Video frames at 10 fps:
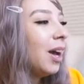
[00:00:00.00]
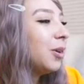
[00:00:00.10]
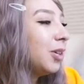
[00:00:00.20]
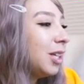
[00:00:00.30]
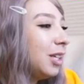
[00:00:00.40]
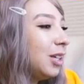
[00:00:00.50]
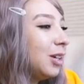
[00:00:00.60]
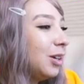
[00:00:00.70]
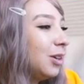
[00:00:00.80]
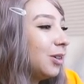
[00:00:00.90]
How
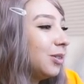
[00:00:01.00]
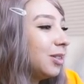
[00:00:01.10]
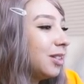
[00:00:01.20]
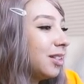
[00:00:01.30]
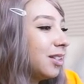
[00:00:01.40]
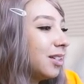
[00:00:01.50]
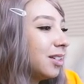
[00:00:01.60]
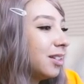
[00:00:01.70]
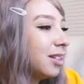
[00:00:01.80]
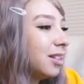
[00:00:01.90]
cute.
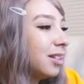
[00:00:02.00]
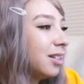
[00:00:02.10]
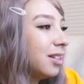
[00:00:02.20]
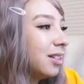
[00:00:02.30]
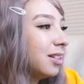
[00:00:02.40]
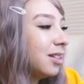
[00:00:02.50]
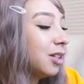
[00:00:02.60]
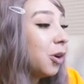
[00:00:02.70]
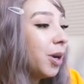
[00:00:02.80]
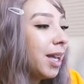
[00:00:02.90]

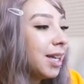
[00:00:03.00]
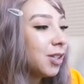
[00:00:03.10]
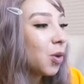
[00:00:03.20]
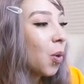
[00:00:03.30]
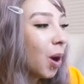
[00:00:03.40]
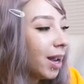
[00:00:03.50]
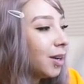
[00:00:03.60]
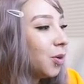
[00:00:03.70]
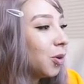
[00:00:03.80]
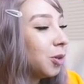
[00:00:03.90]
Zoe is quite
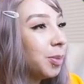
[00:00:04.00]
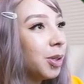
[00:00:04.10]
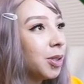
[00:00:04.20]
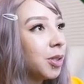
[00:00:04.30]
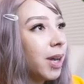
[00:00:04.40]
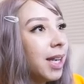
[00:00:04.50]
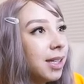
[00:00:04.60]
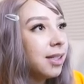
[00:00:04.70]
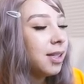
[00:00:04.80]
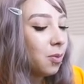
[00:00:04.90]
adorable, so I
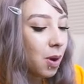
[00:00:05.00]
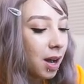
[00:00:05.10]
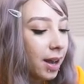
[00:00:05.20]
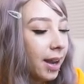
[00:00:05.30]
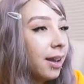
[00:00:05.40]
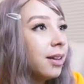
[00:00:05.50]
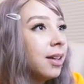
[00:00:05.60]
can see why.